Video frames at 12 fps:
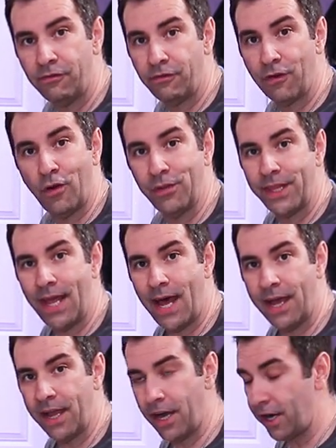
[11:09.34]
front
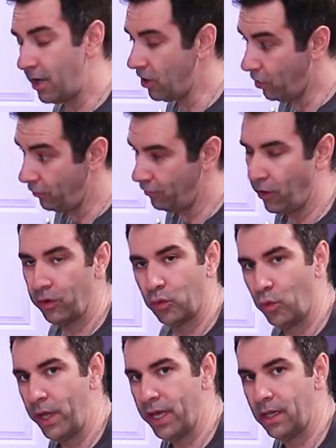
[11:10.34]
tire or
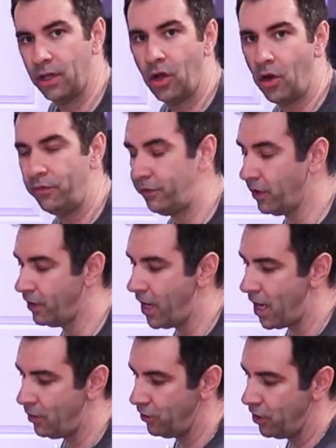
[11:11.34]
front wheel off the
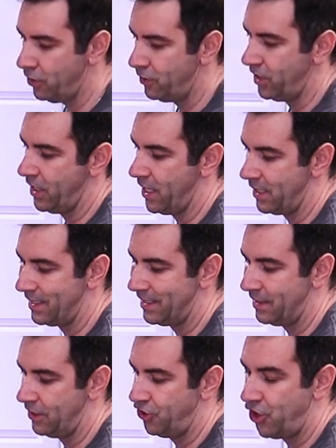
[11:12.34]
ground using a
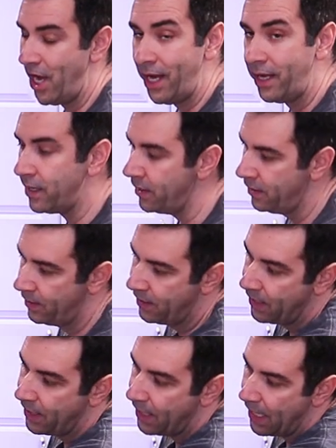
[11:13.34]
jack
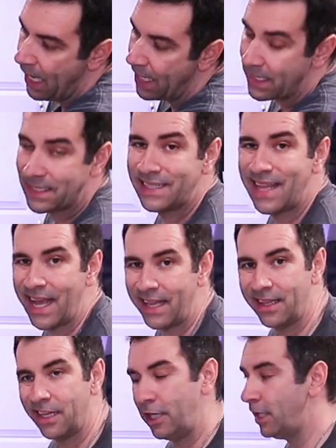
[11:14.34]
and a
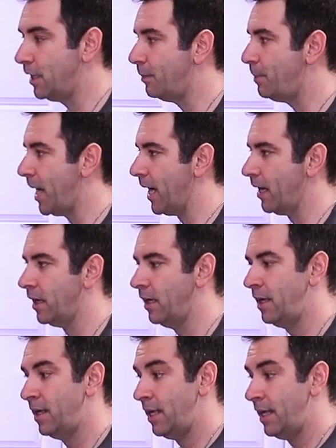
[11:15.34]
stand in the back.
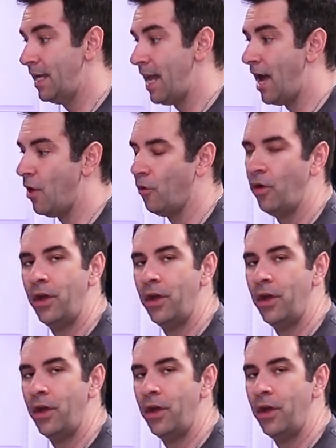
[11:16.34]
Now,